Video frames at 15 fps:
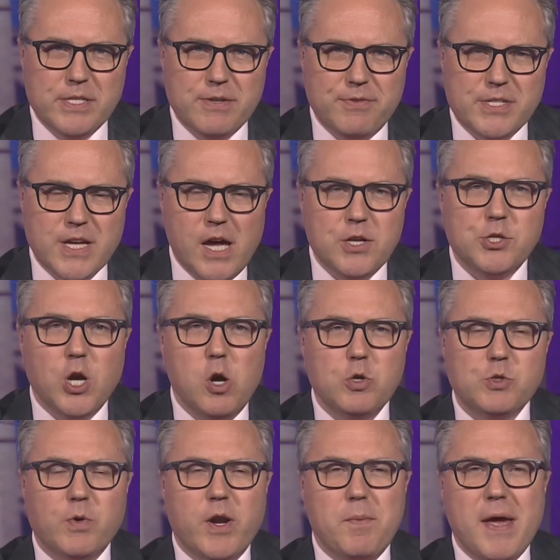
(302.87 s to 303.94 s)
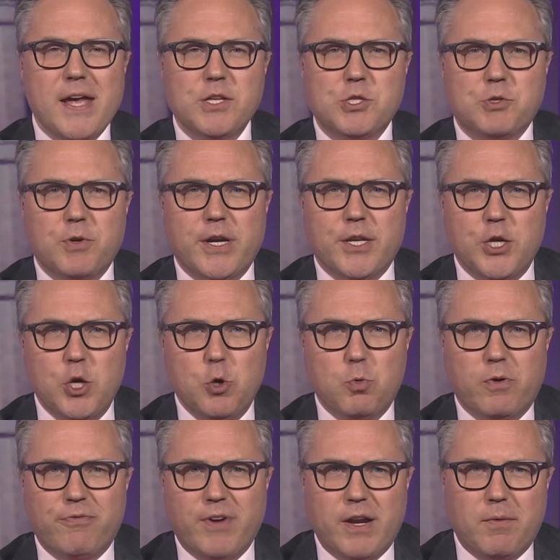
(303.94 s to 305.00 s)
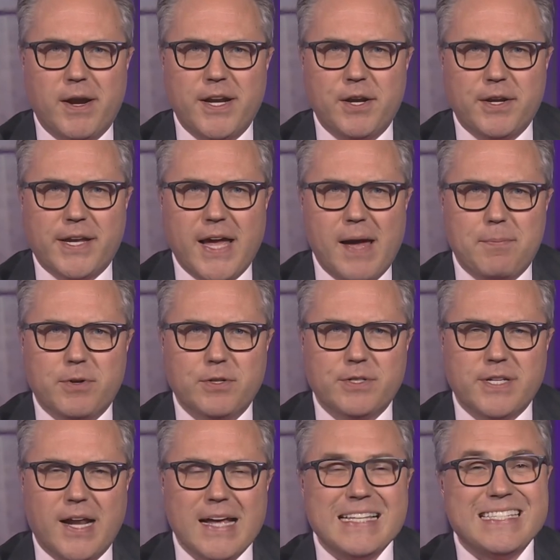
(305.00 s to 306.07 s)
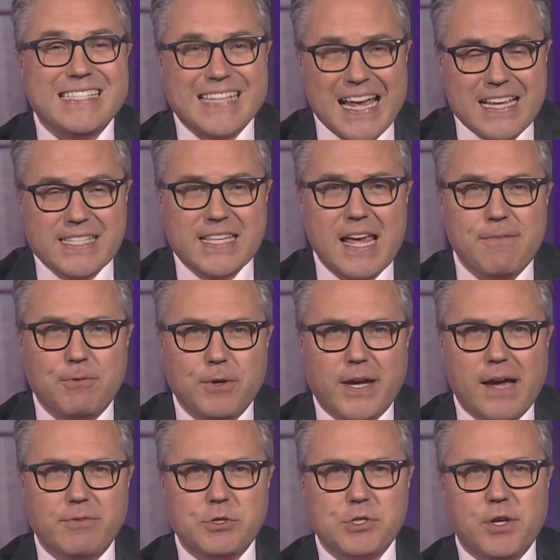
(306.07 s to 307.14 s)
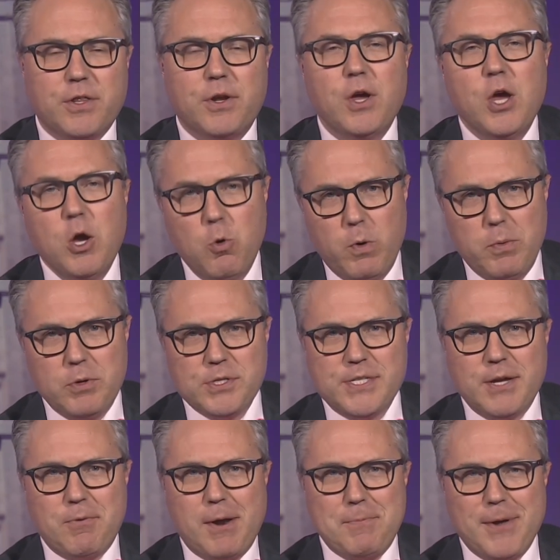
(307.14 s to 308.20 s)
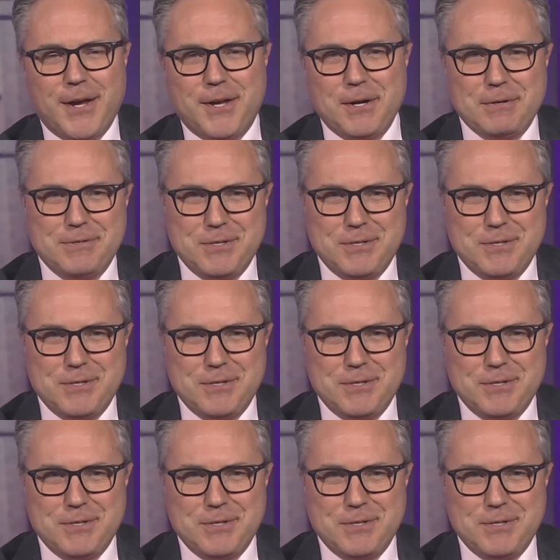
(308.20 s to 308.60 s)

if it's on Jones Street or Main Street, you will find it right here in Capitol tonight. Stay safe. Look after each other. We will see you right back here.